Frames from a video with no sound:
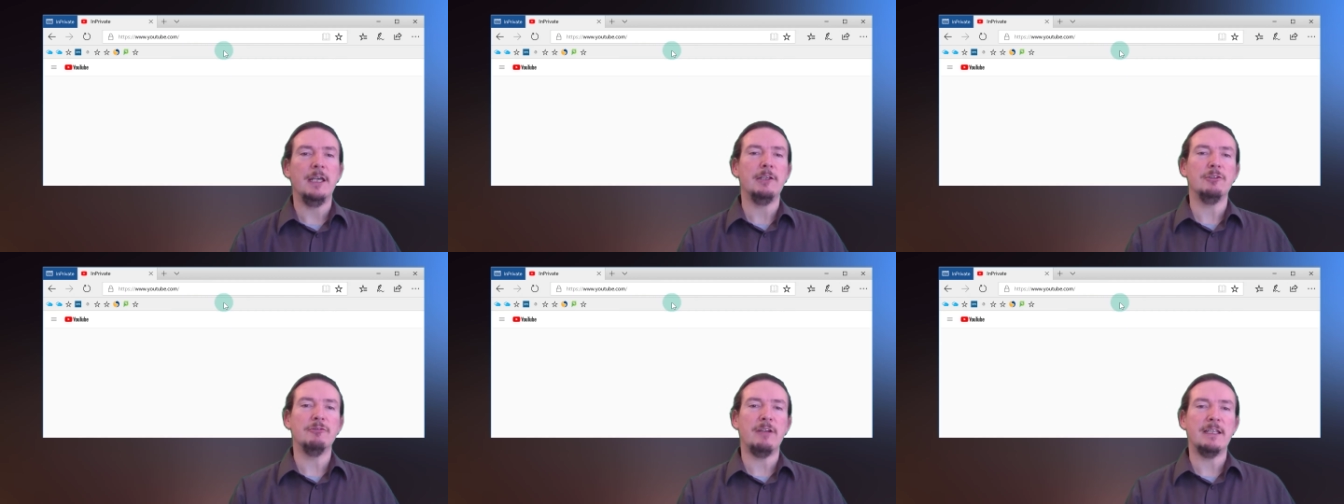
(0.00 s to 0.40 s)

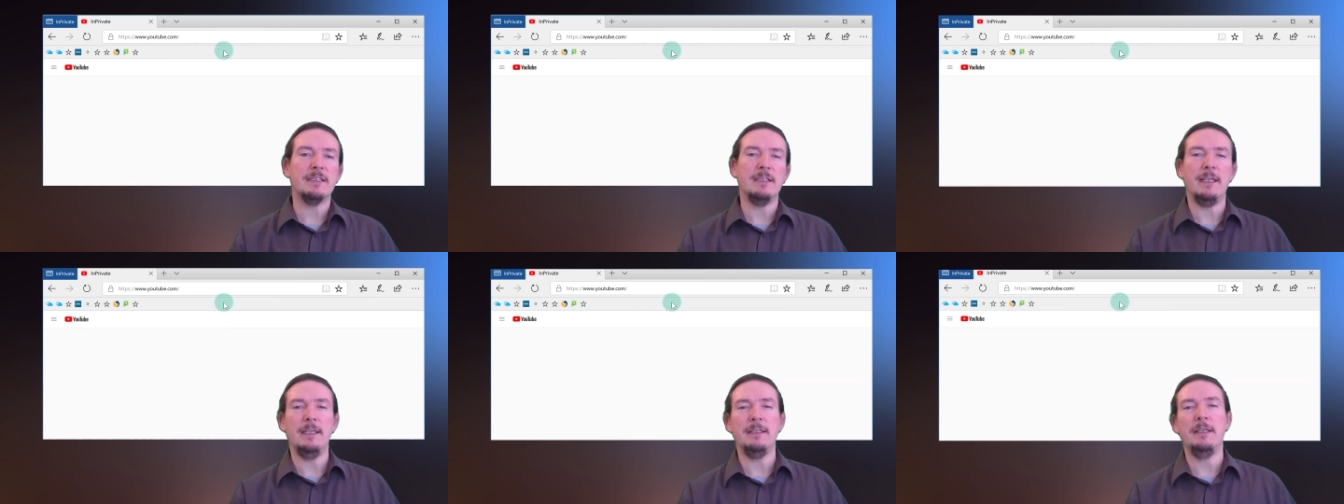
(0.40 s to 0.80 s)
and
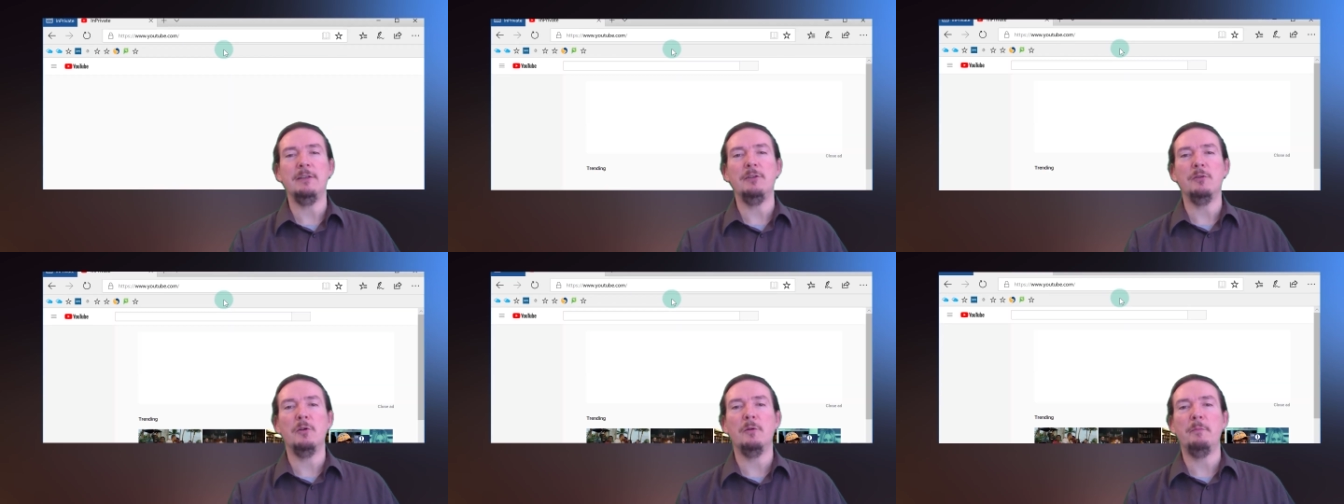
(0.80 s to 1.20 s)

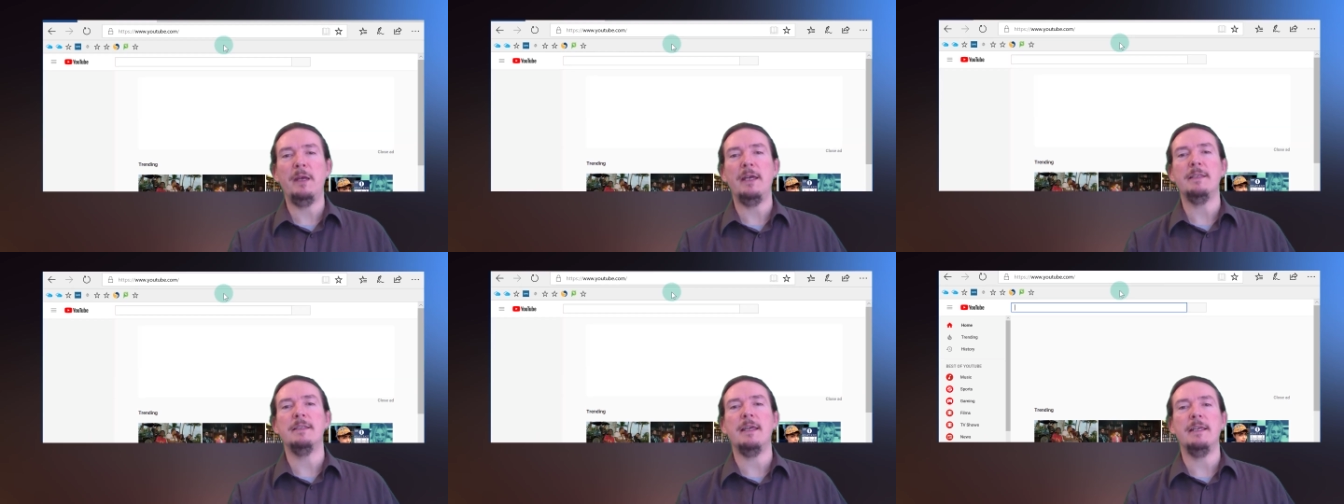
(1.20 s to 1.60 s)
translating your
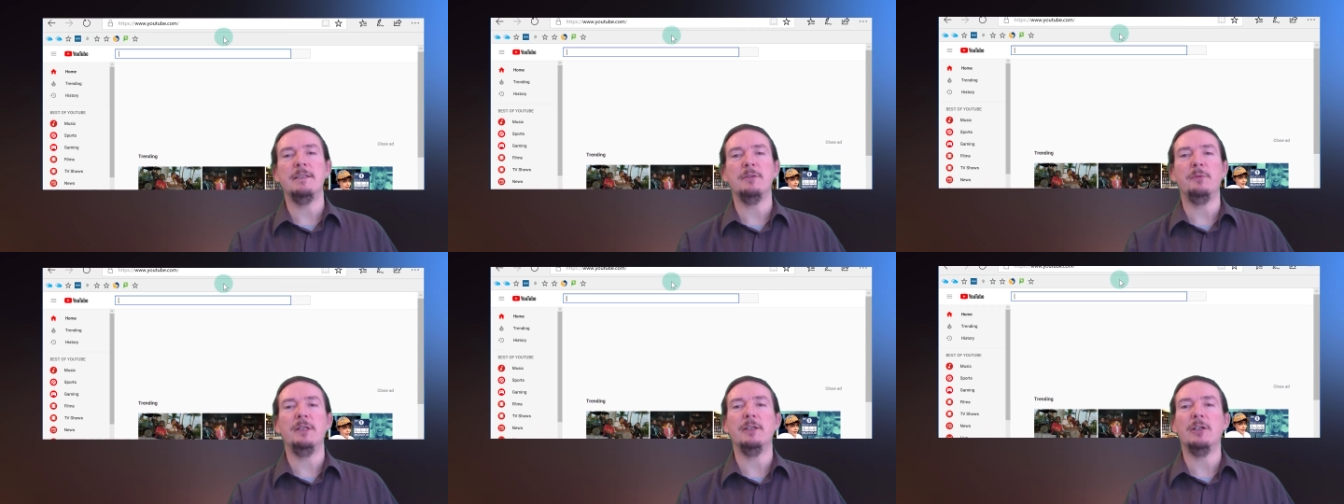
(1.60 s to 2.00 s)

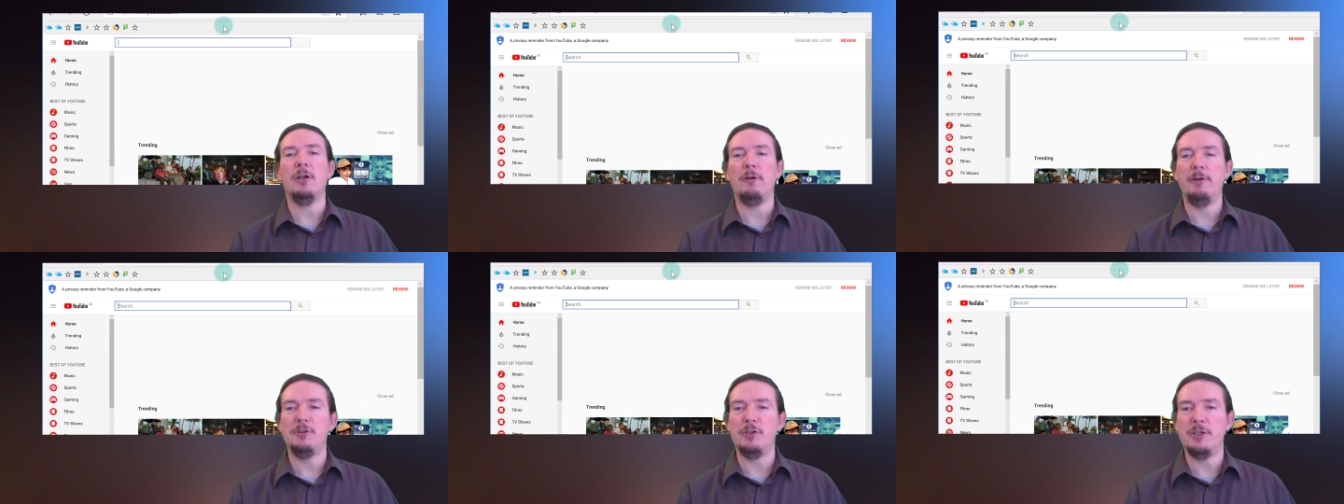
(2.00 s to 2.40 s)
metadata will
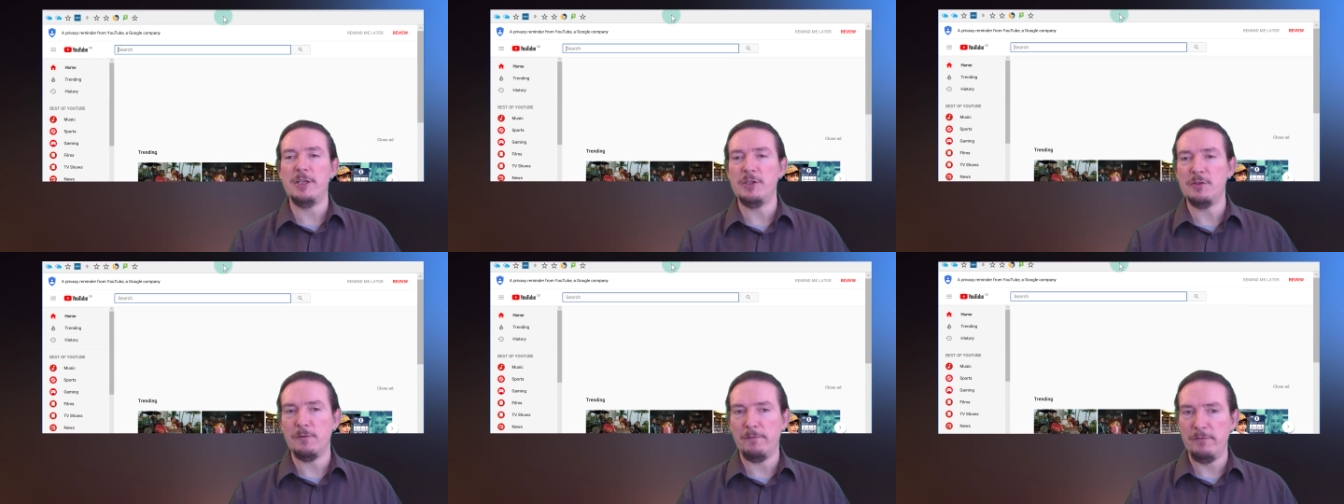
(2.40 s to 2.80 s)
encourage
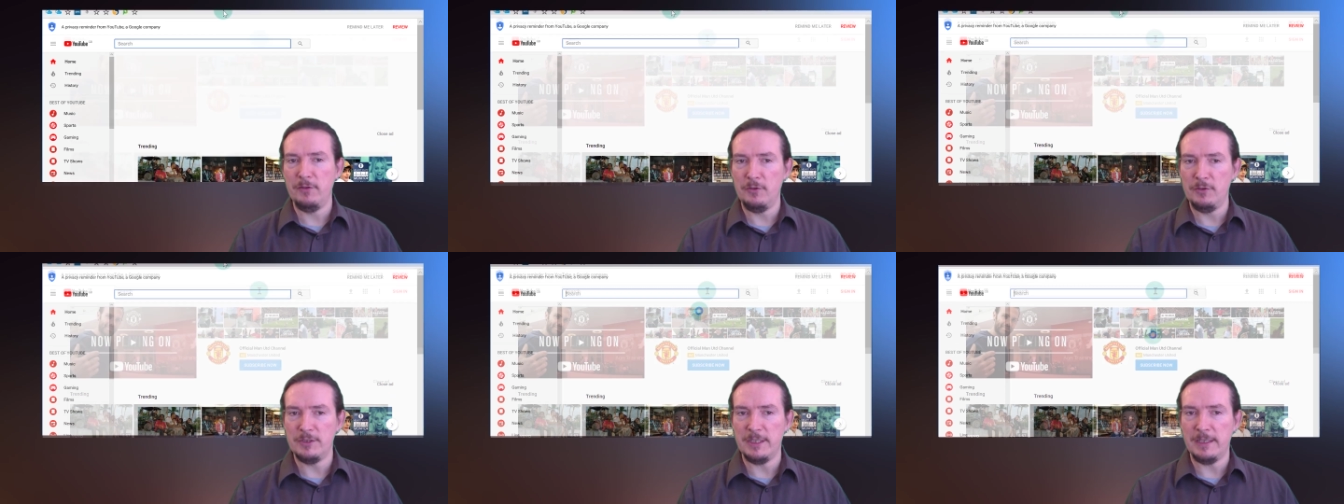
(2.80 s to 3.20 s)
additional
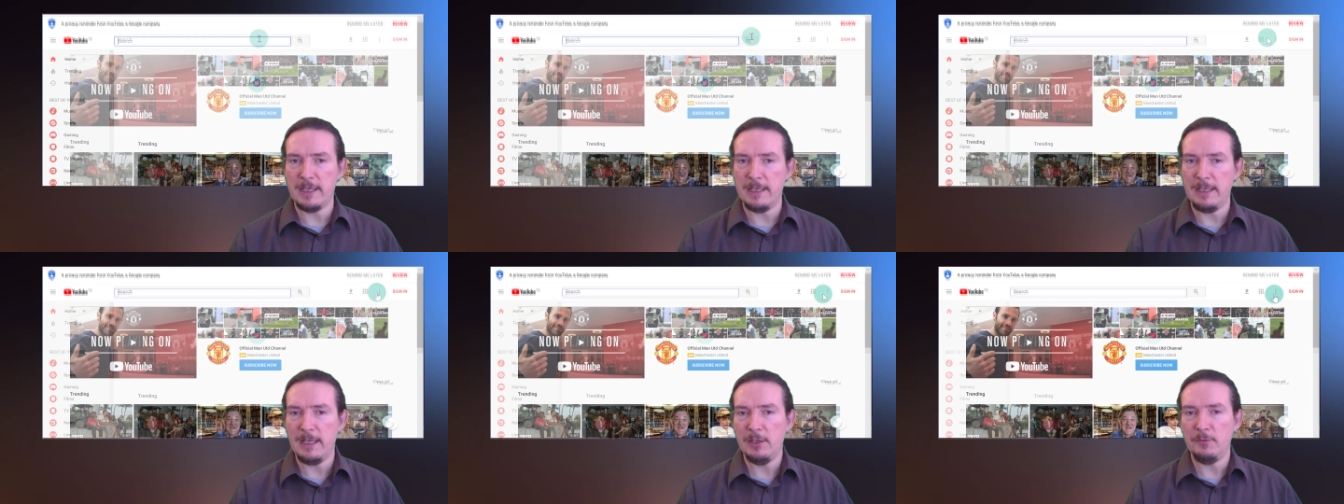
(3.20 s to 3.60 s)
views in
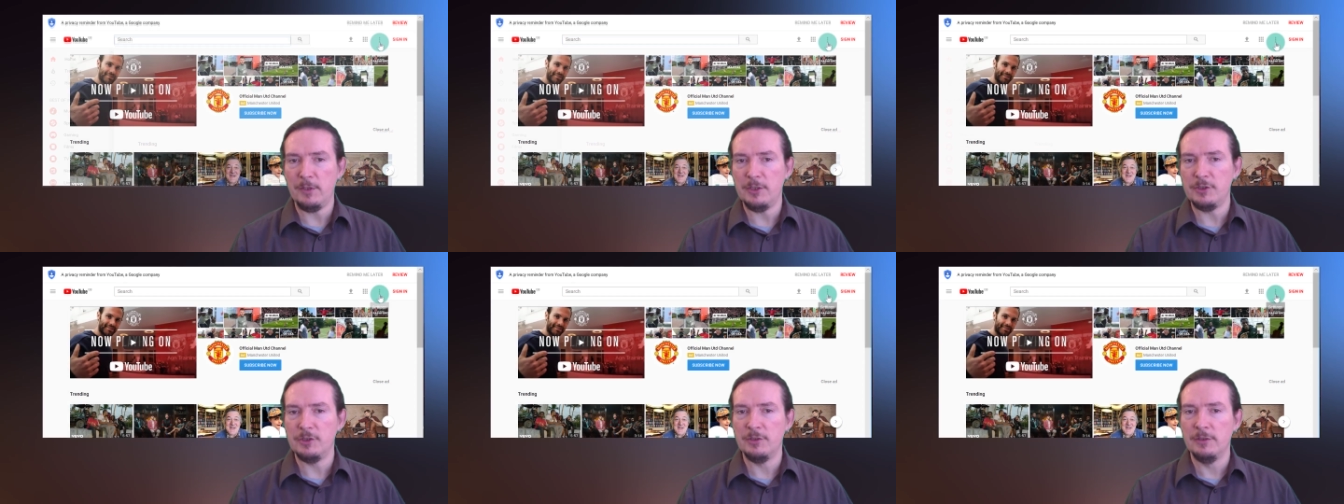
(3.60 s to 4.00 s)
that
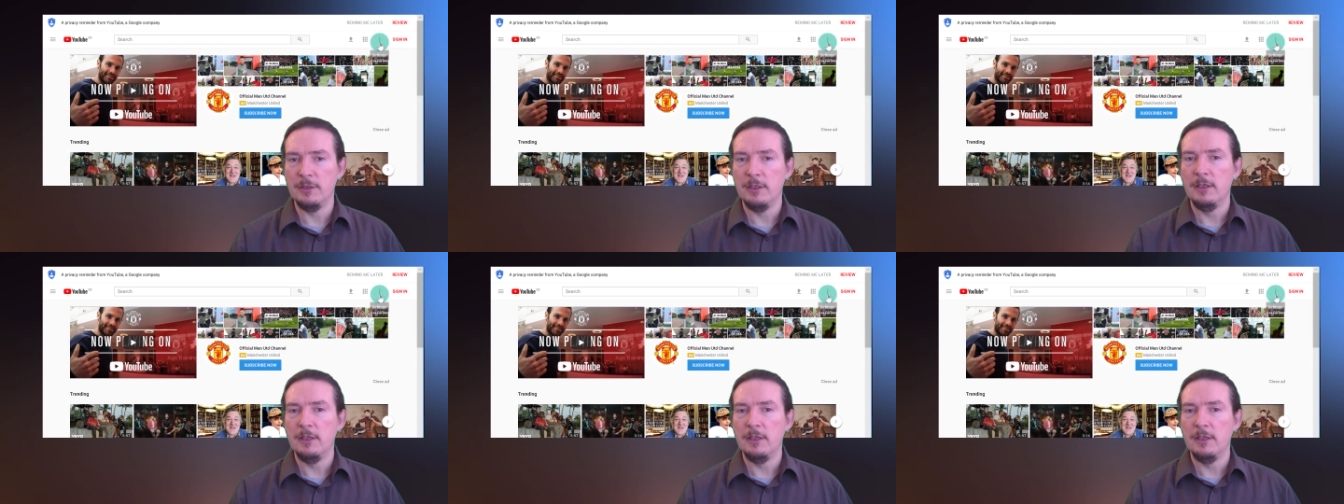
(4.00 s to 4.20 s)
language,